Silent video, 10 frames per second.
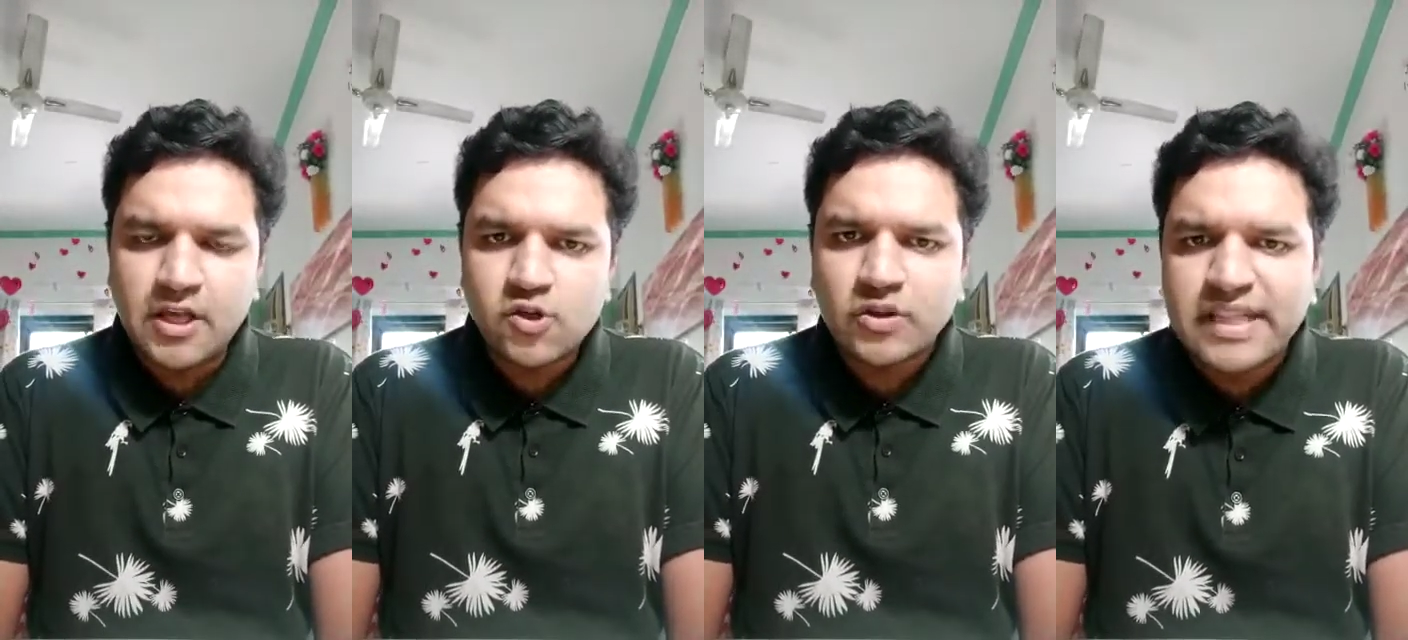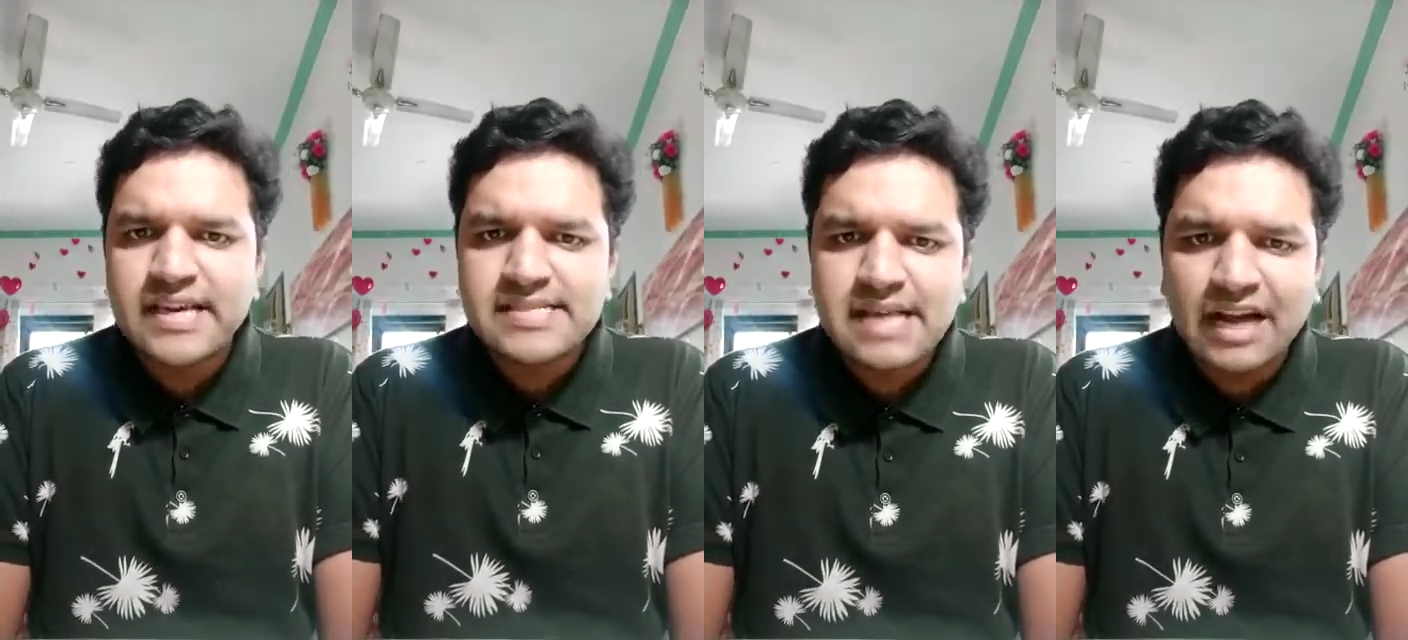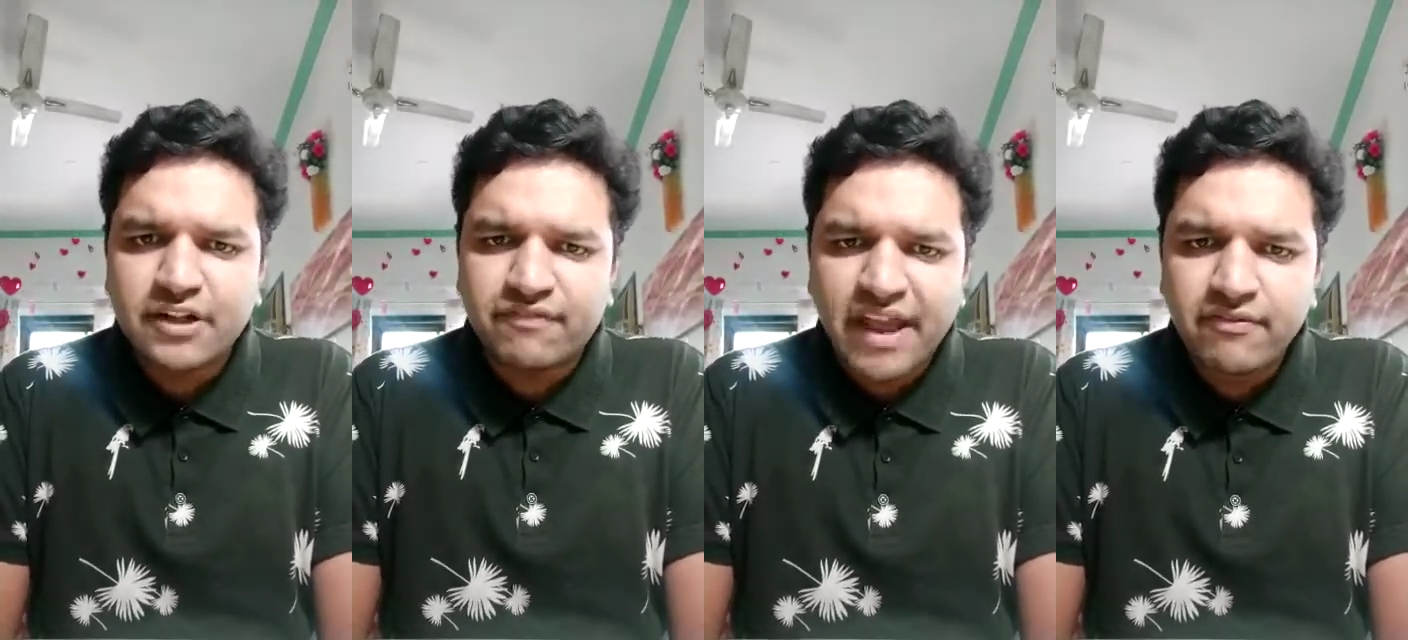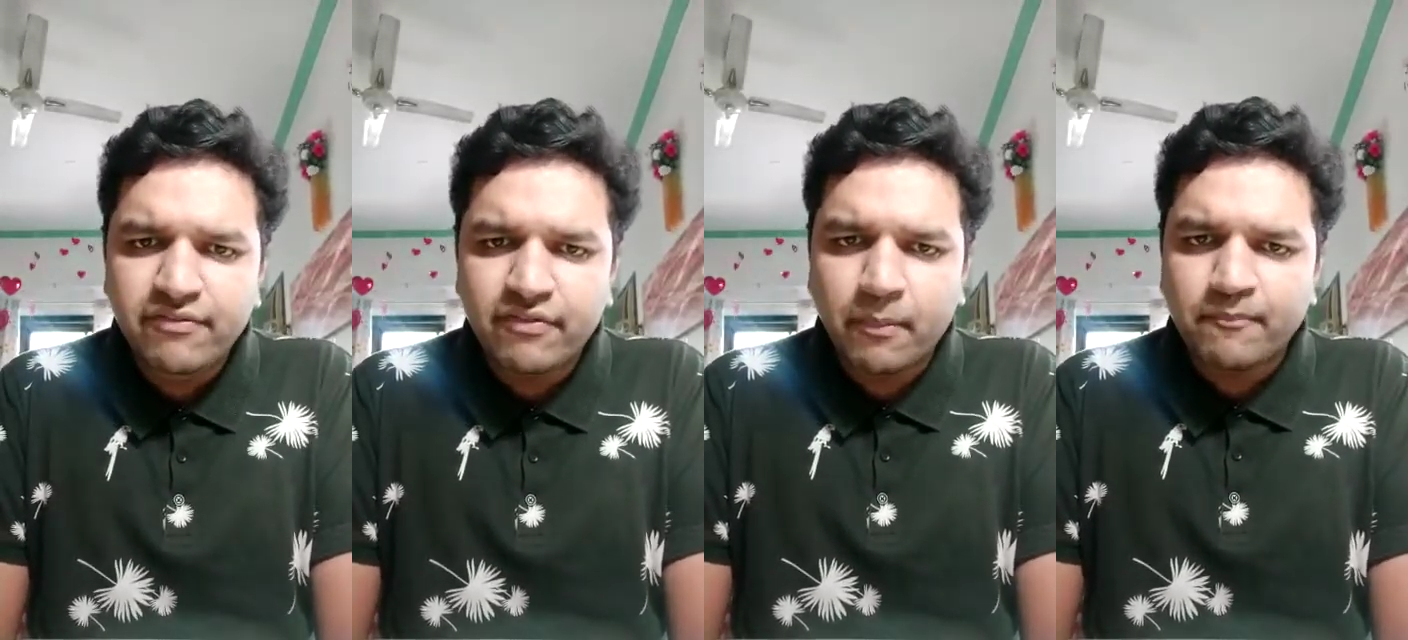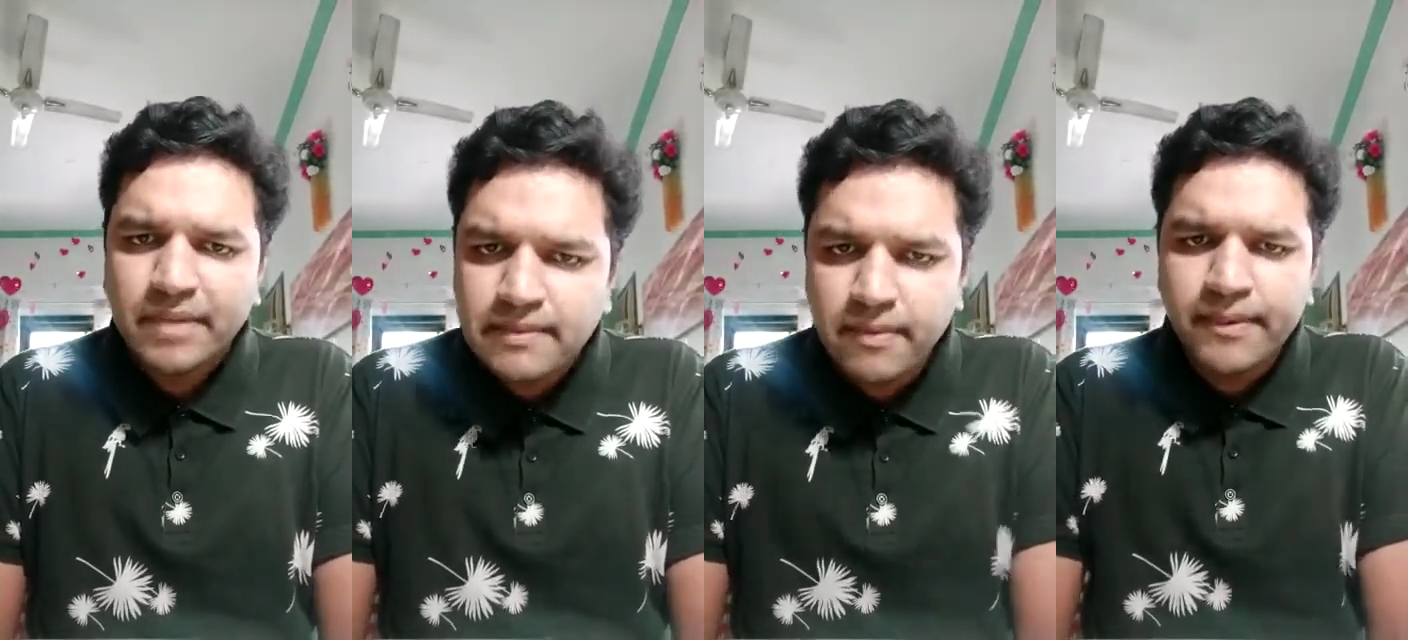So these are the 5
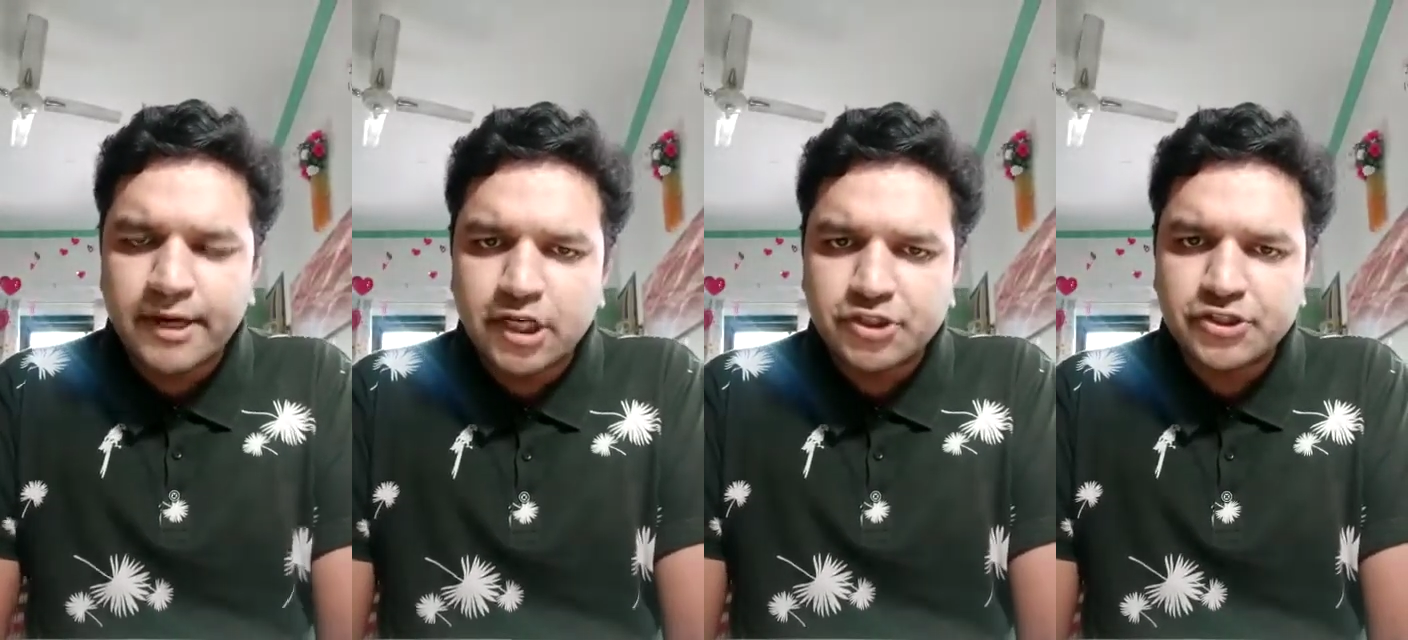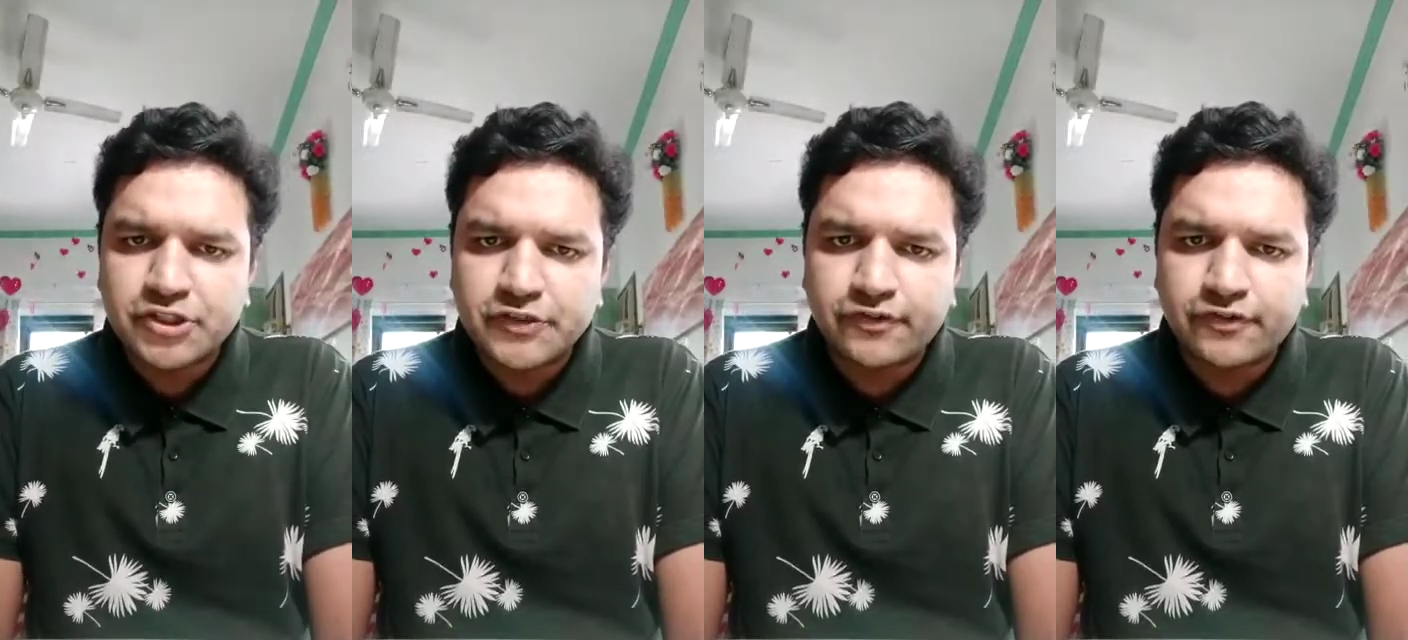minimum conditions